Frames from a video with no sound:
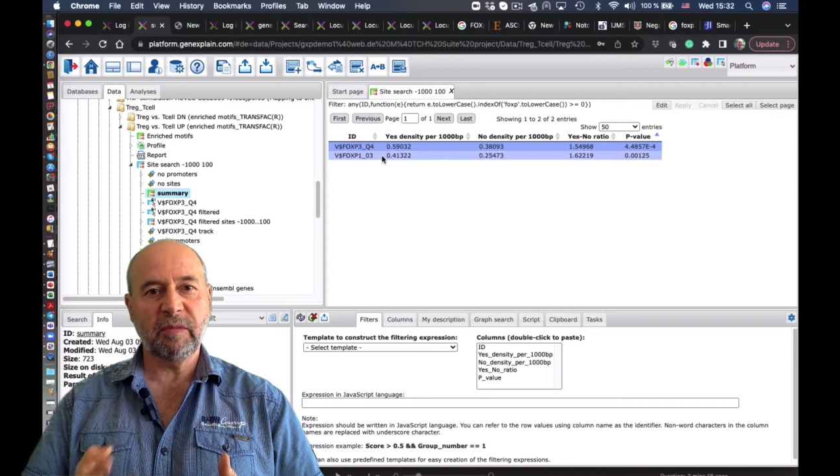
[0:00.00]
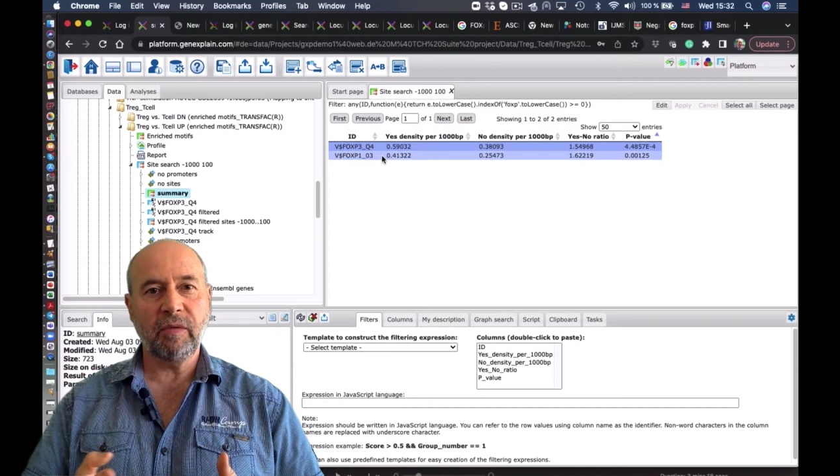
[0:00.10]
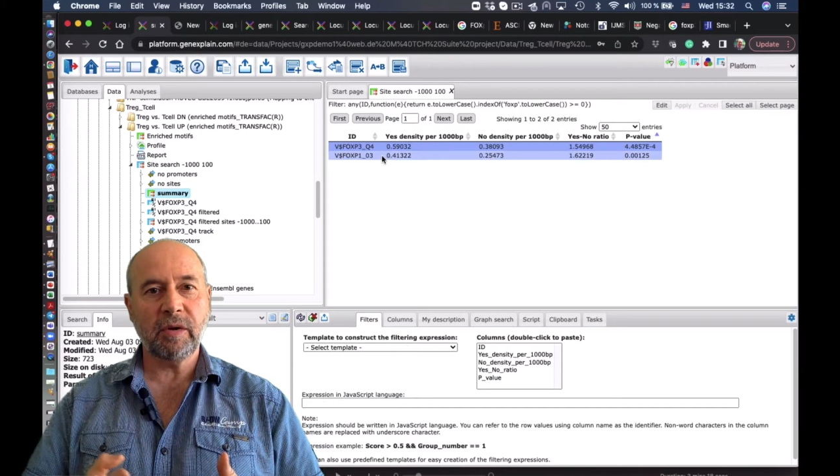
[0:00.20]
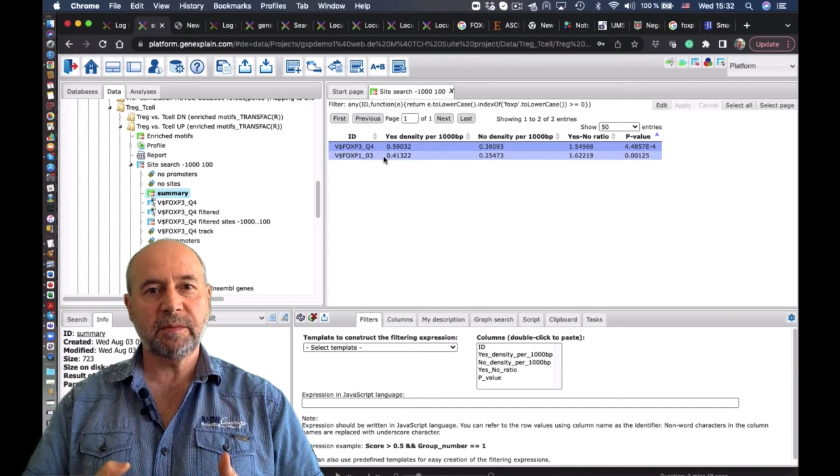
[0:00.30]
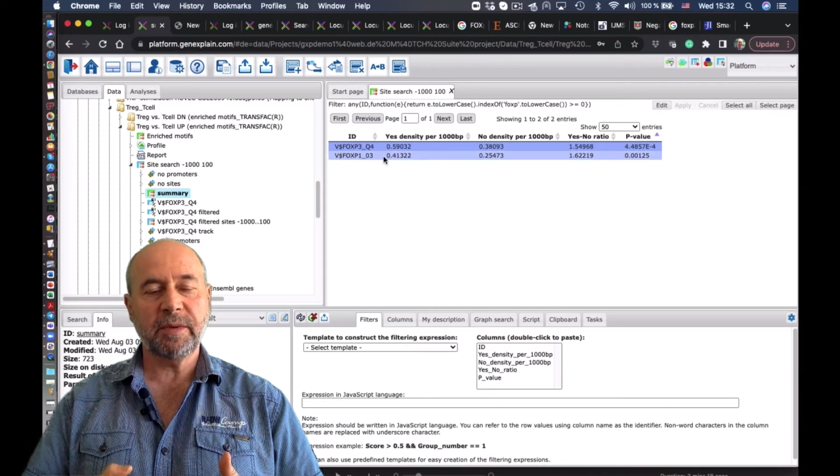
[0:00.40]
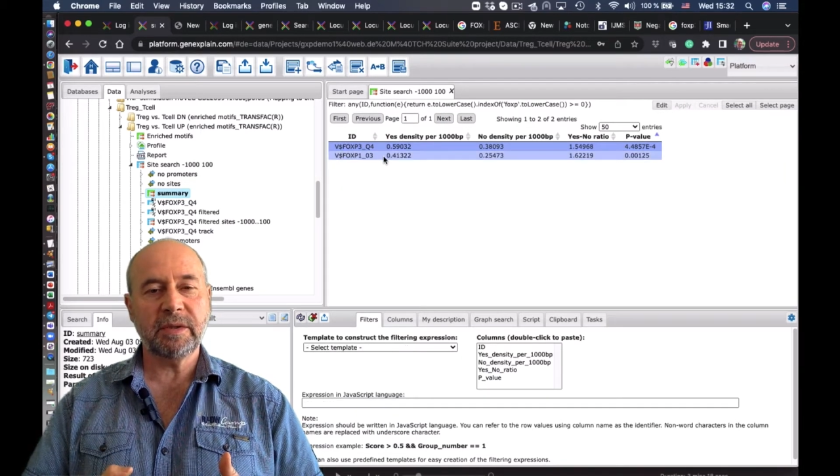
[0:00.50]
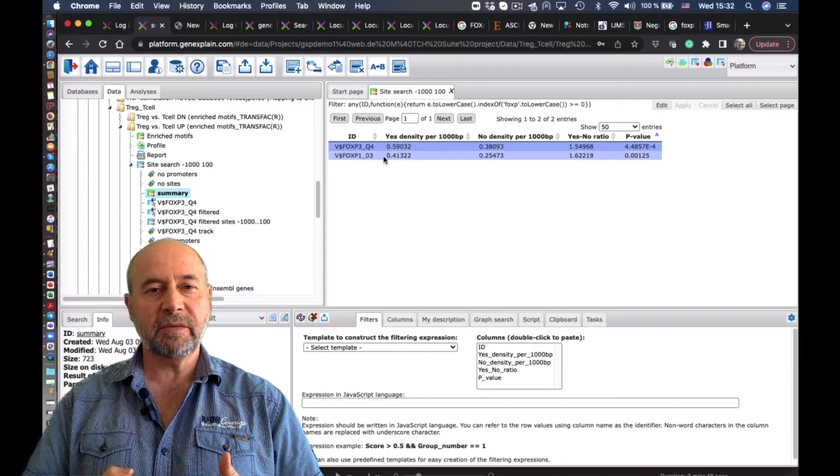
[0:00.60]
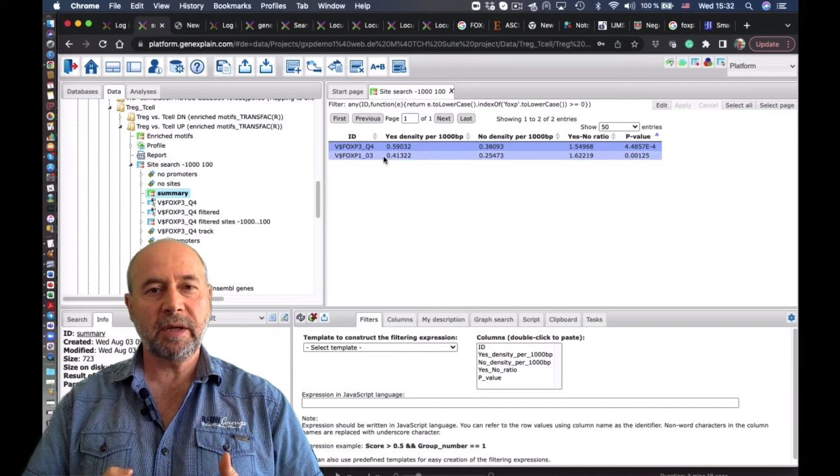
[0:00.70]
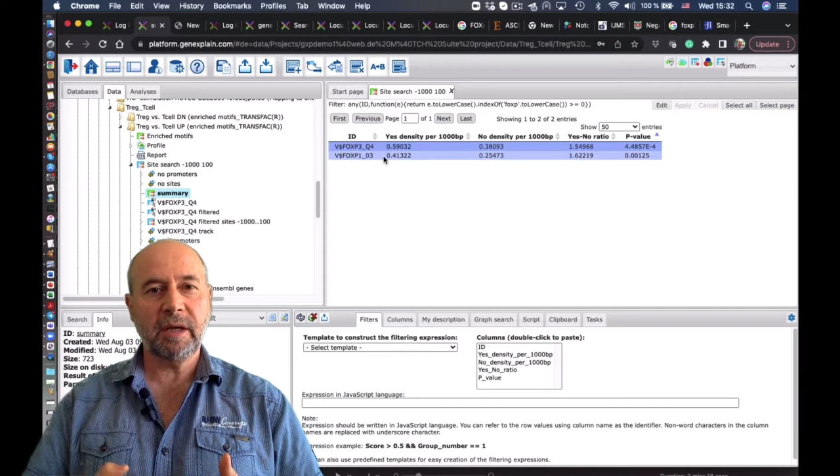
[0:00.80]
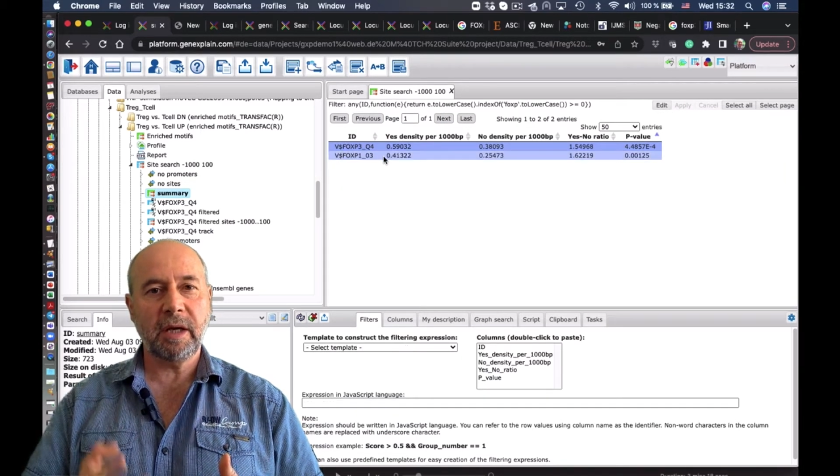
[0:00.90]

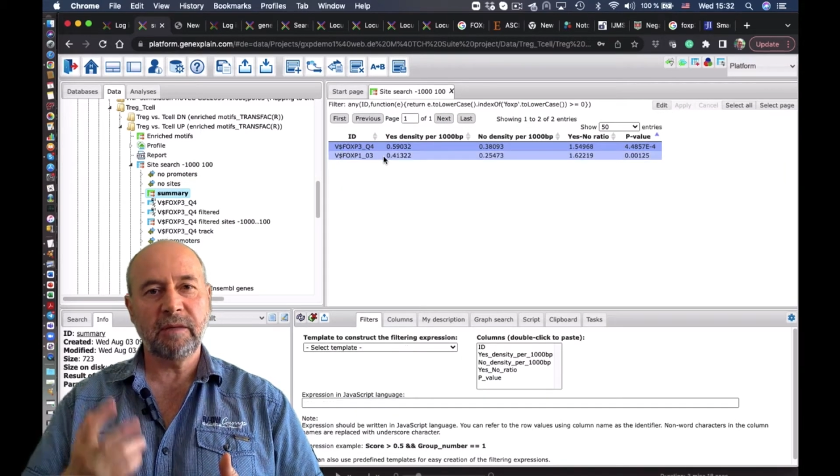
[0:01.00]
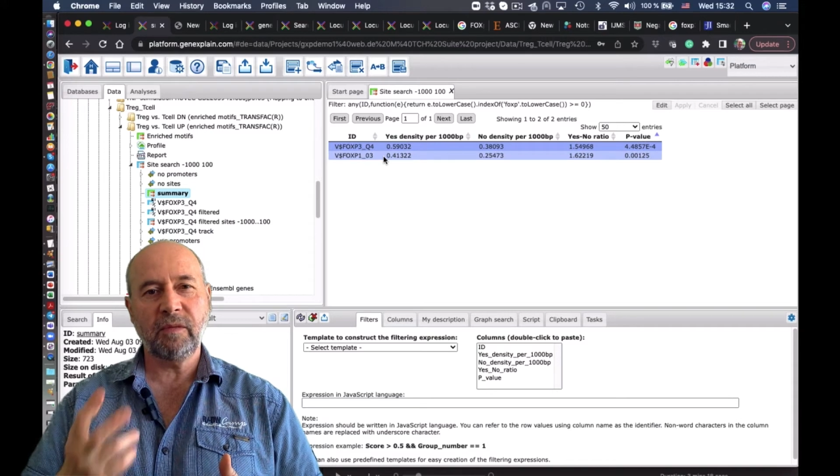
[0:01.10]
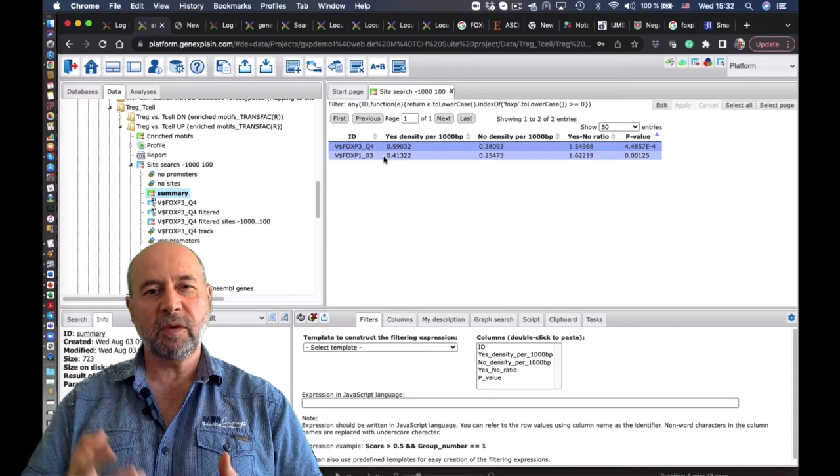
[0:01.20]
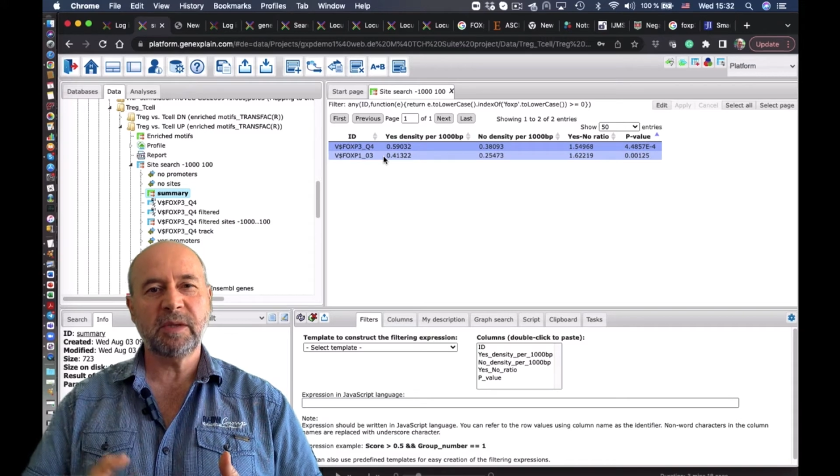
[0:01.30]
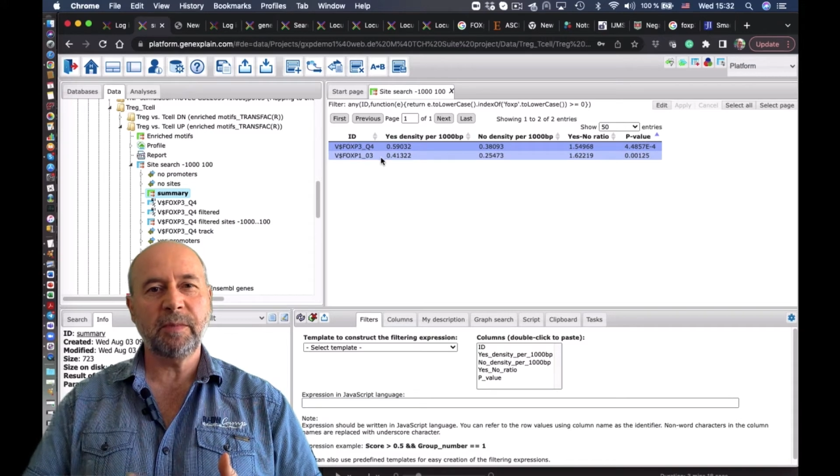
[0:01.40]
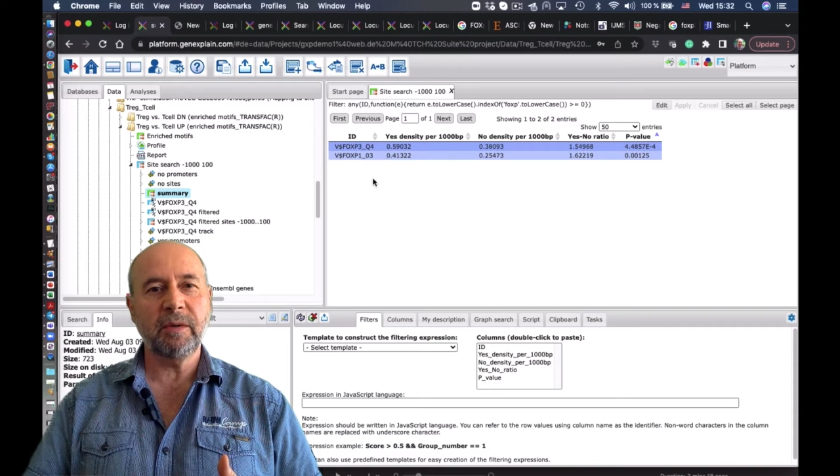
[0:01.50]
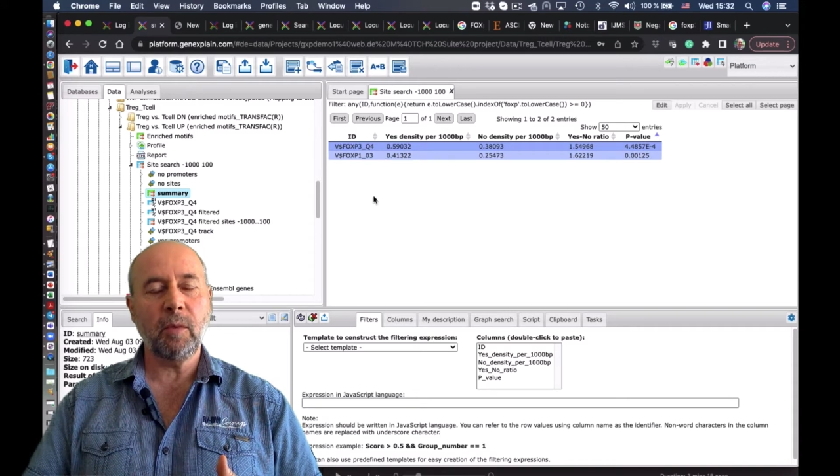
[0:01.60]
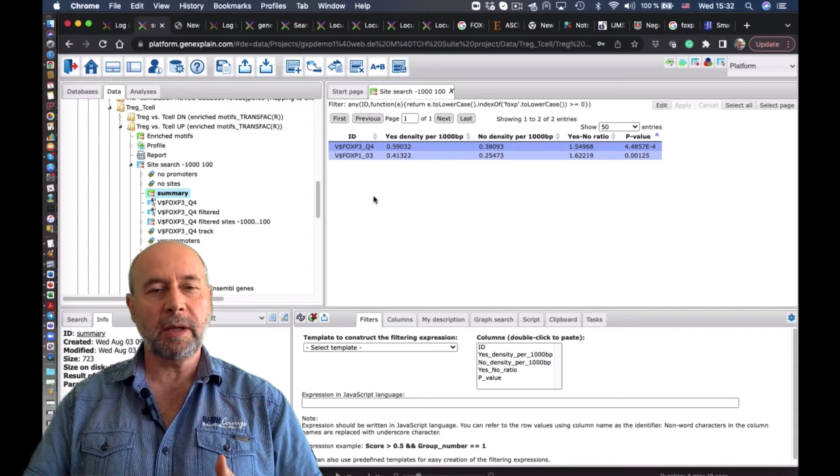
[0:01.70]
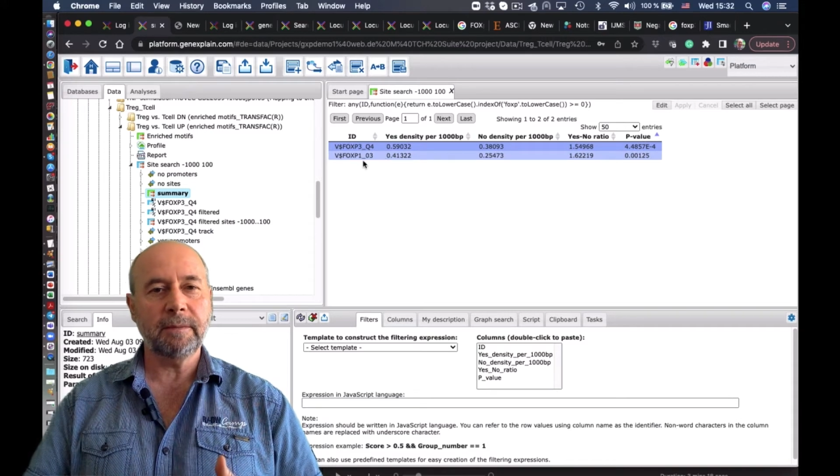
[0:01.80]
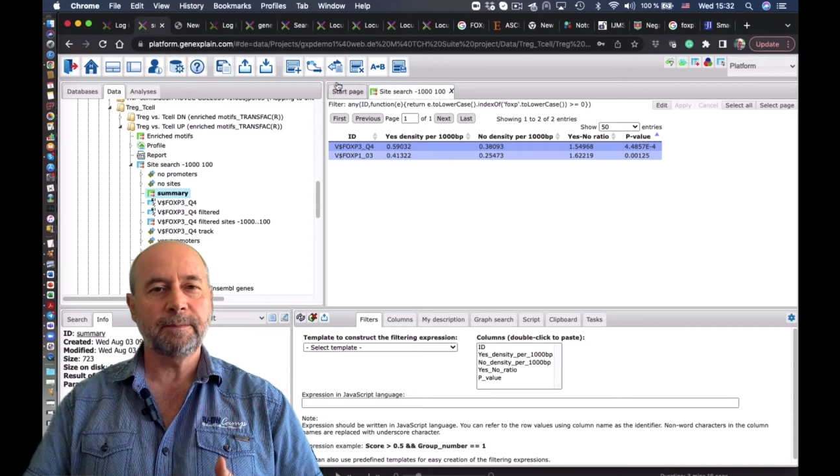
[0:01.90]
FOXP3 and
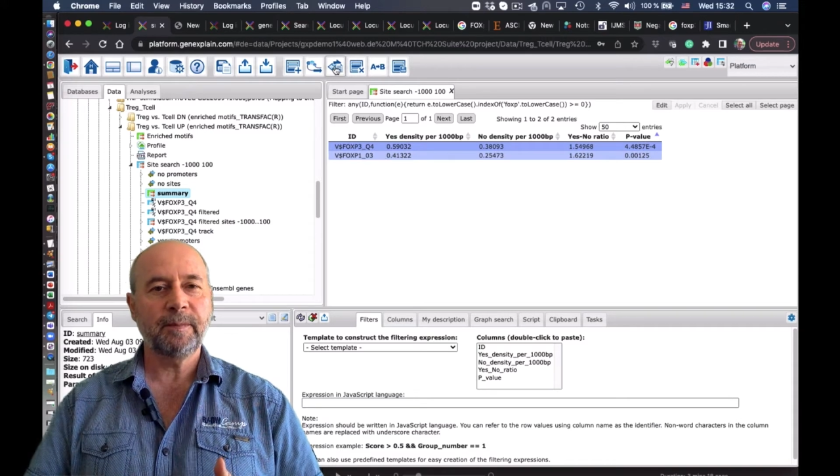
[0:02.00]
FOXP1.